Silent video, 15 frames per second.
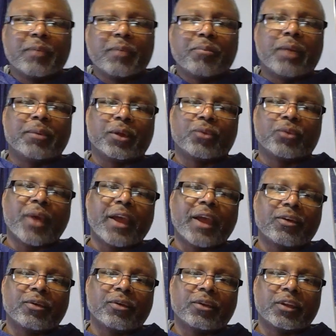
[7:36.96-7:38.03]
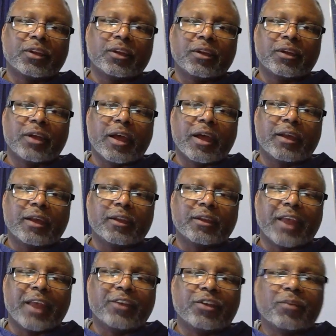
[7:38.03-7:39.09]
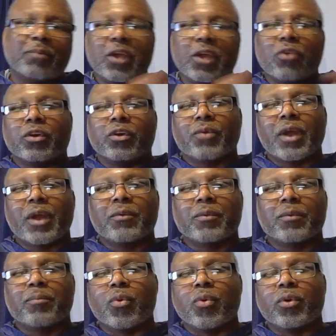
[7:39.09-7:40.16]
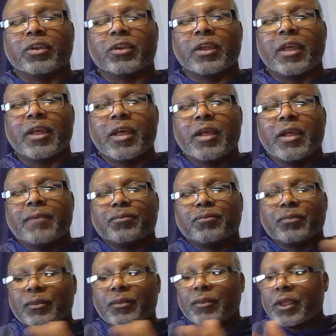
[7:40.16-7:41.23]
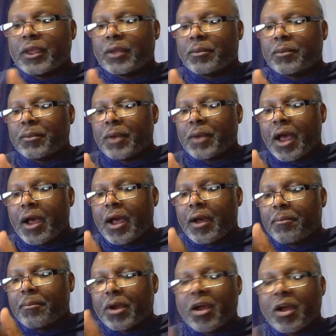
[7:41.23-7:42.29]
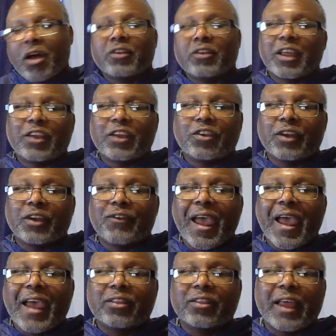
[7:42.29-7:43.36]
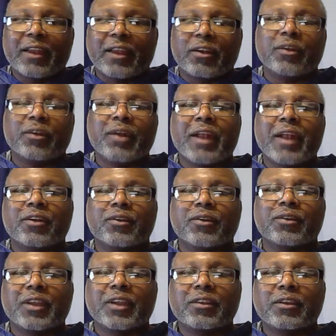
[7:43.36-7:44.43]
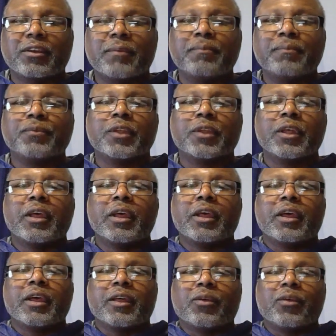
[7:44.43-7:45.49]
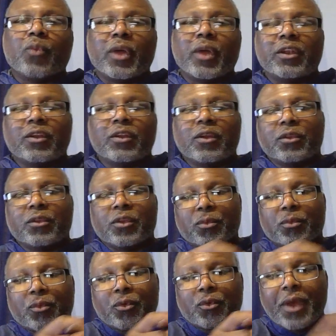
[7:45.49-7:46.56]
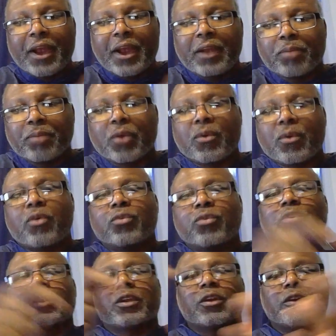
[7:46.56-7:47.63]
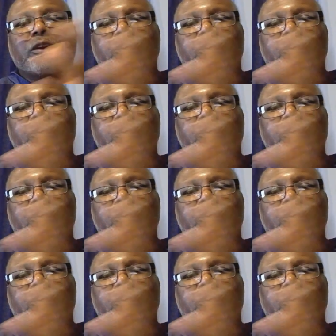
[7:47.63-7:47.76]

public records that should be on their credit reports. Because they should have had that cleared out of their system, when the credit bureaus